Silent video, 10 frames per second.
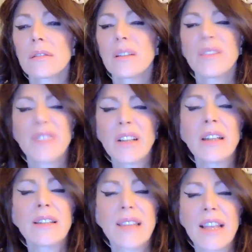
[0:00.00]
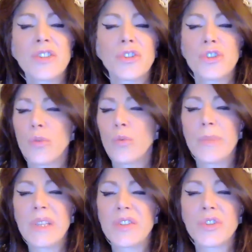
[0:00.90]
The villainization should
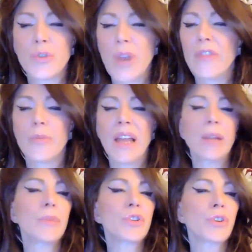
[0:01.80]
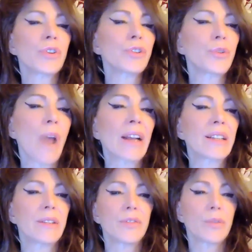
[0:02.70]
women stray from any maternal
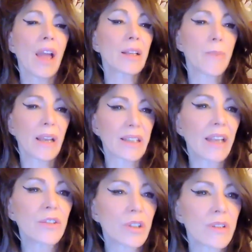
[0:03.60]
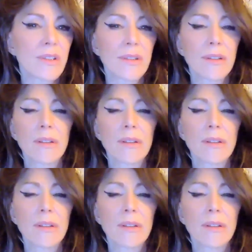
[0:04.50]
directives or expectations.